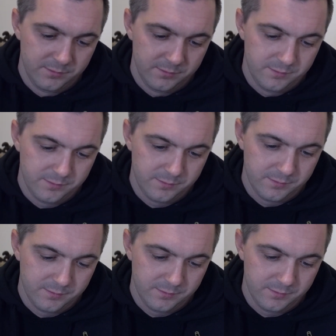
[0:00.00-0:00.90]

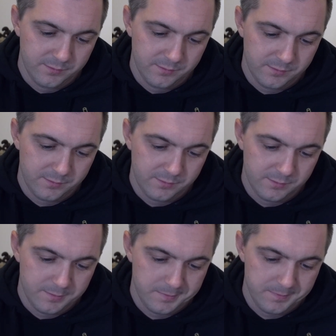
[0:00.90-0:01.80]

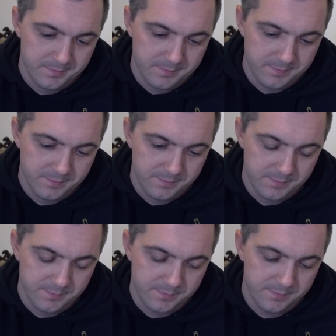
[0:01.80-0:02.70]

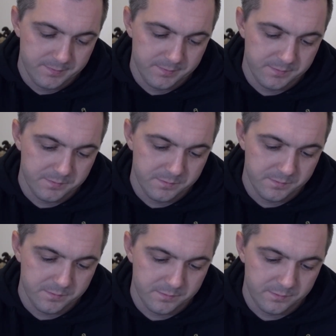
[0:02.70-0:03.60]

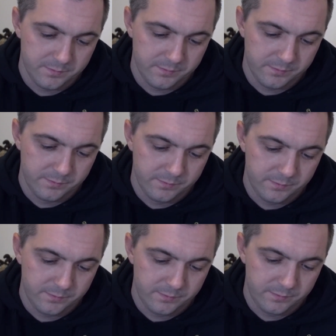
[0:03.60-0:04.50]

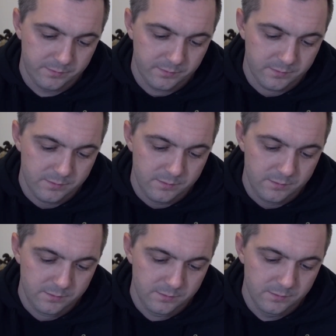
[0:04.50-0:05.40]

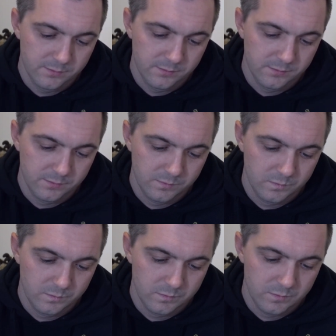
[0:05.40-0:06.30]

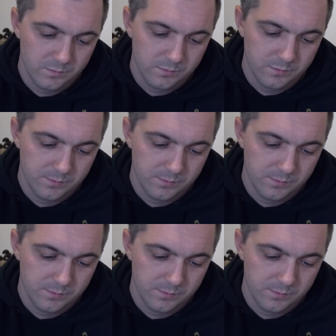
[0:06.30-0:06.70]
(silent)